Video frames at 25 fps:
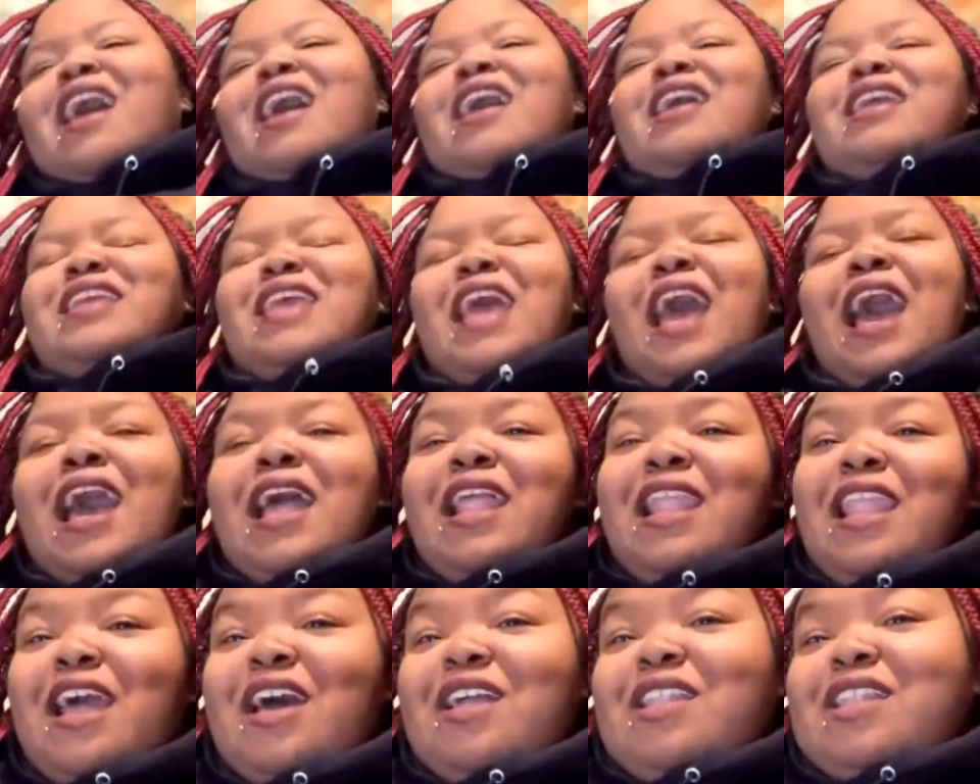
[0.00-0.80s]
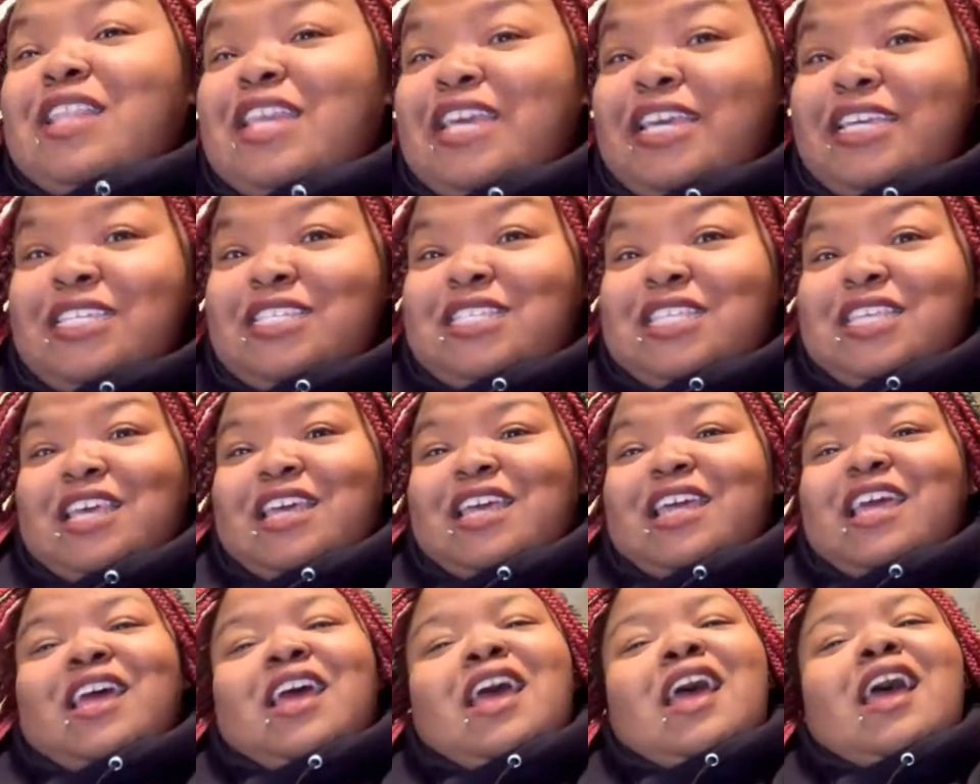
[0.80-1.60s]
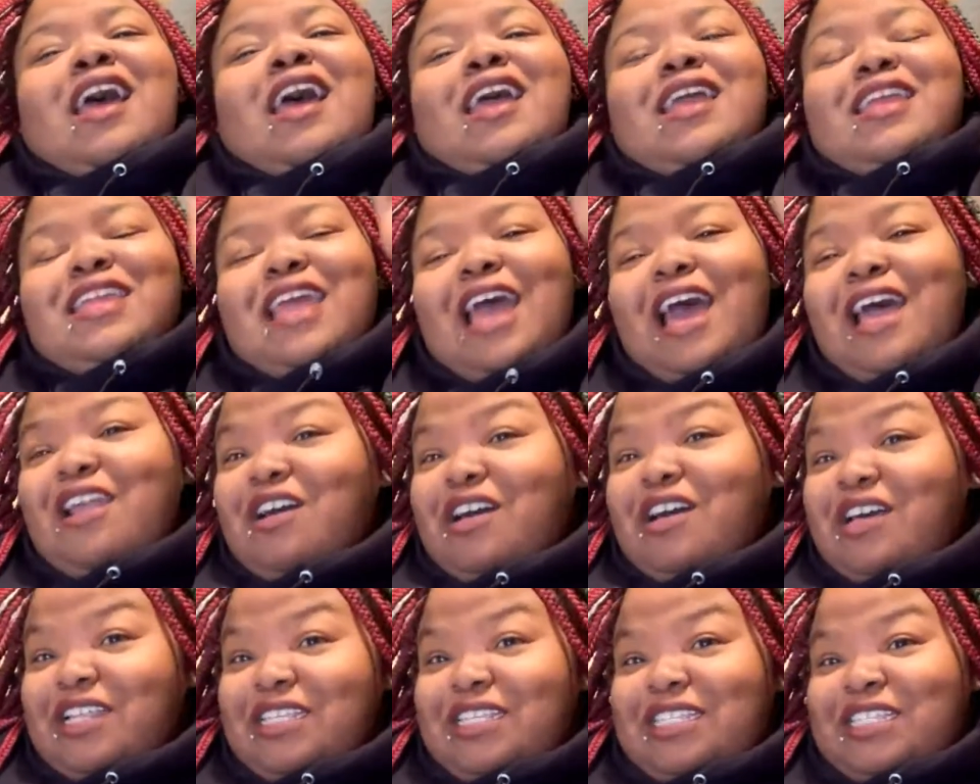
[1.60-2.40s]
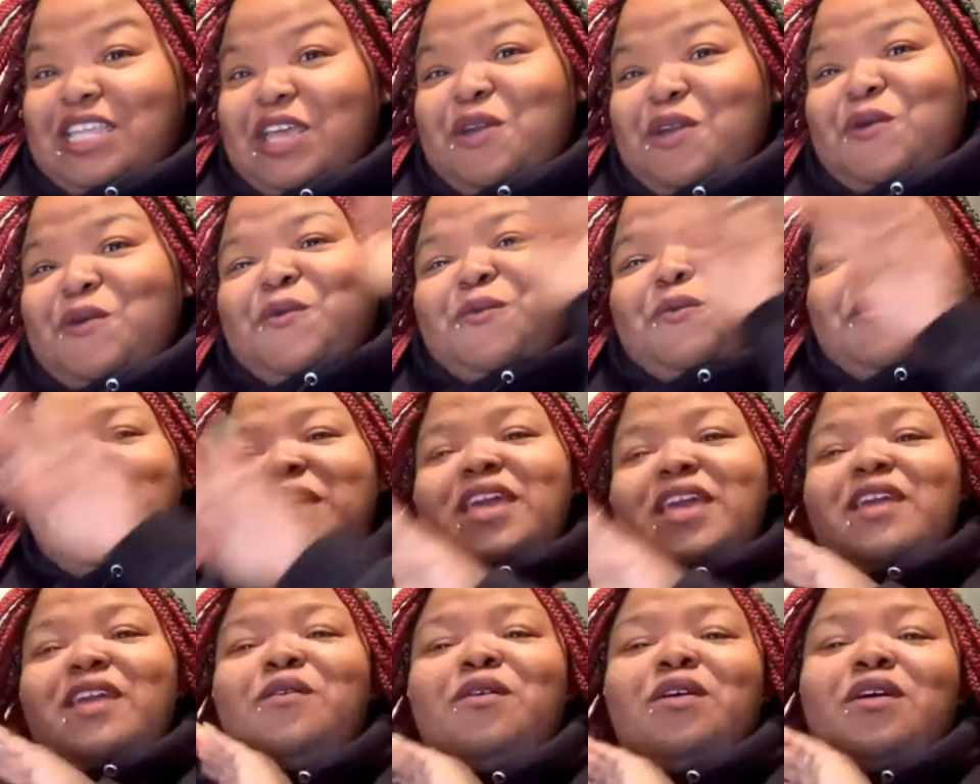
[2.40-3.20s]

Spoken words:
Y'all not listen. Y'all don't understand with me.